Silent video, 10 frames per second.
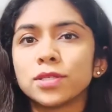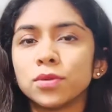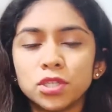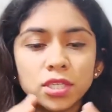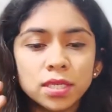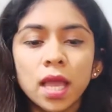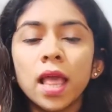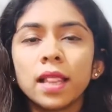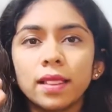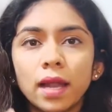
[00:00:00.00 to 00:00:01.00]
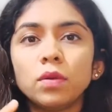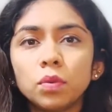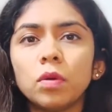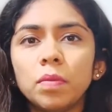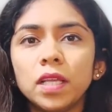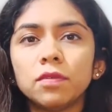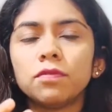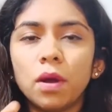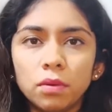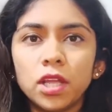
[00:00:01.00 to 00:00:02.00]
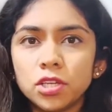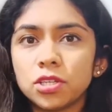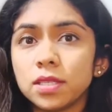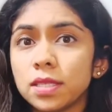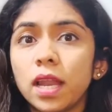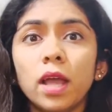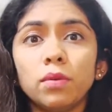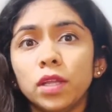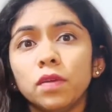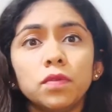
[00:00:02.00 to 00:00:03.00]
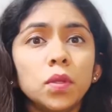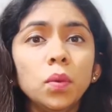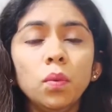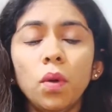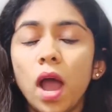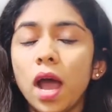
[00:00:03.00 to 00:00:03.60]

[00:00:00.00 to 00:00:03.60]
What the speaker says: So just that would be the foundations that I would give you.